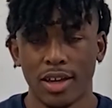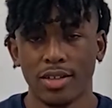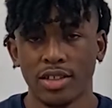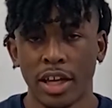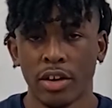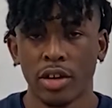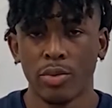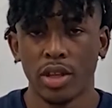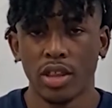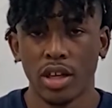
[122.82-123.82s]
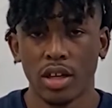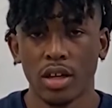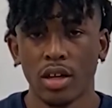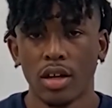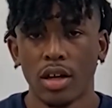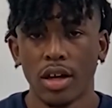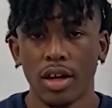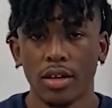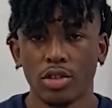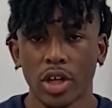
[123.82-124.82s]
tinkering with it,
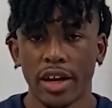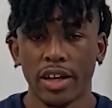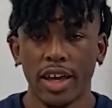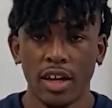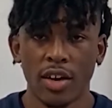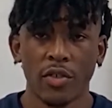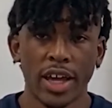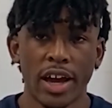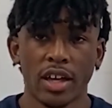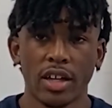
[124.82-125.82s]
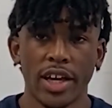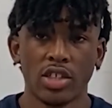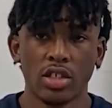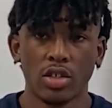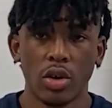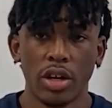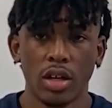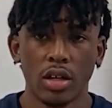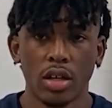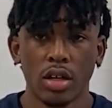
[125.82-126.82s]
trying to get different calculations on
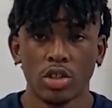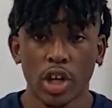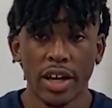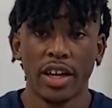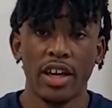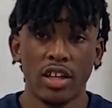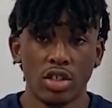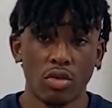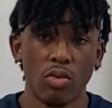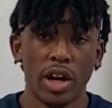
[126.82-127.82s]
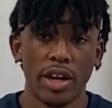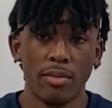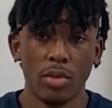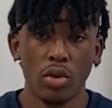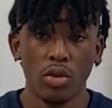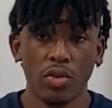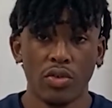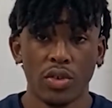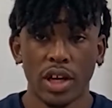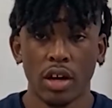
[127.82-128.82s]
it, trying to get it to run and move
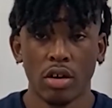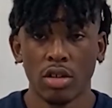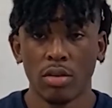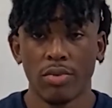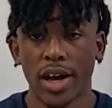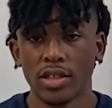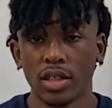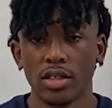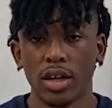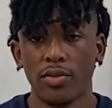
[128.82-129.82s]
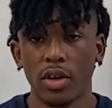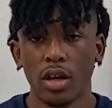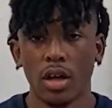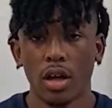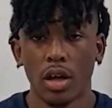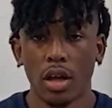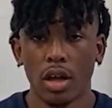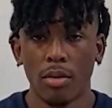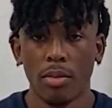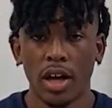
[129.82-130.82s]
and go through the process of it.
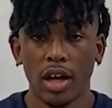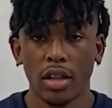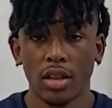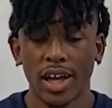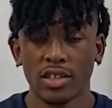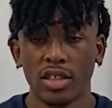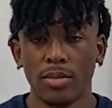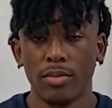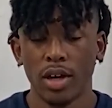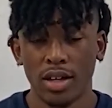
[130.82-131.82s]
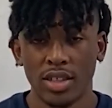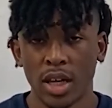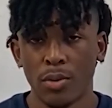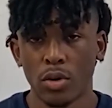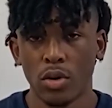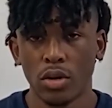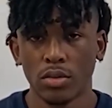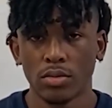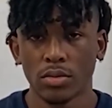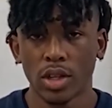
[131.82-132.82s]
But that's a typical
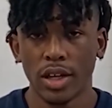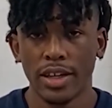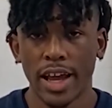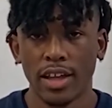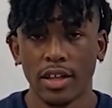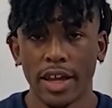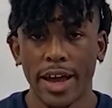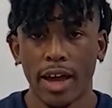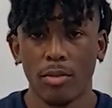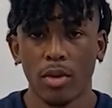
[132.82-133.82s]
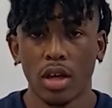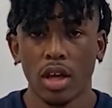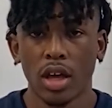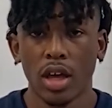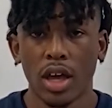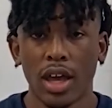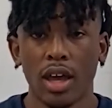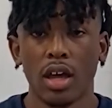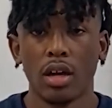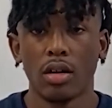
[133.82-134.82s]
day in the lab.
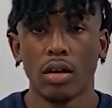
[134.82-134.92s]
And